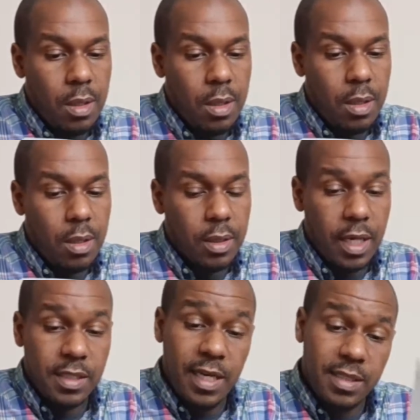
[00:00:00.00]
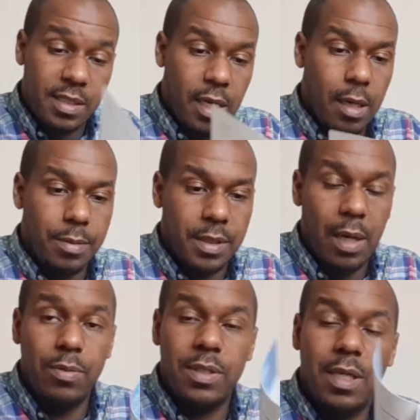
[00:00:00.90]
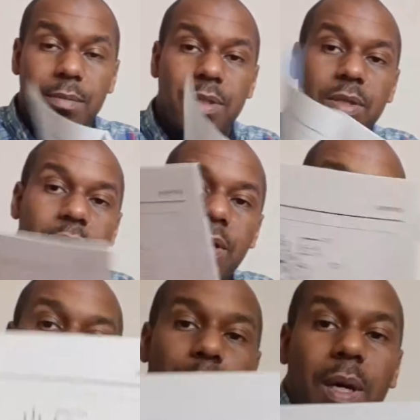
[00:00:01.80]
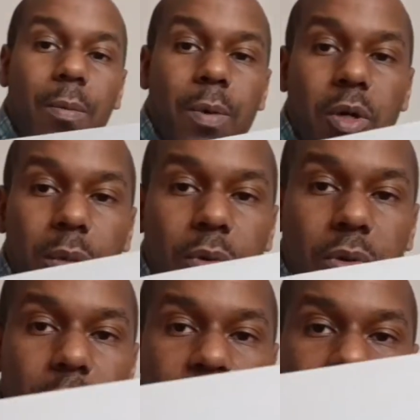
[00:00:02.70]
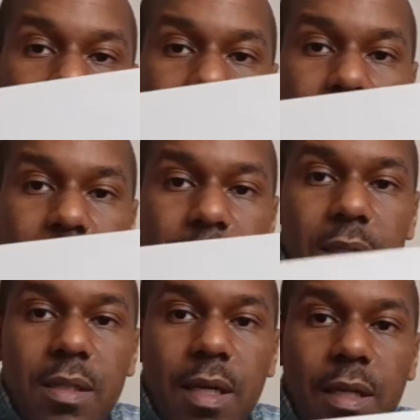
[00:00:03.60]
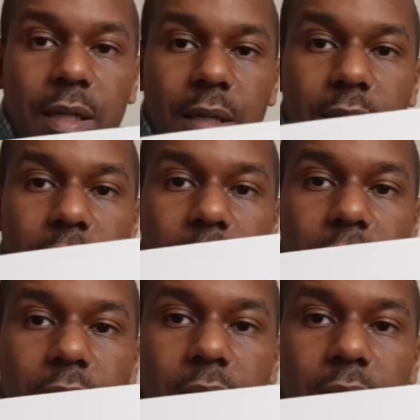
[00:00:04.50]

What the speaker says: Okay, it's 8 steps. That was step 2. But we're gonna move through it fast. These are like down to the end.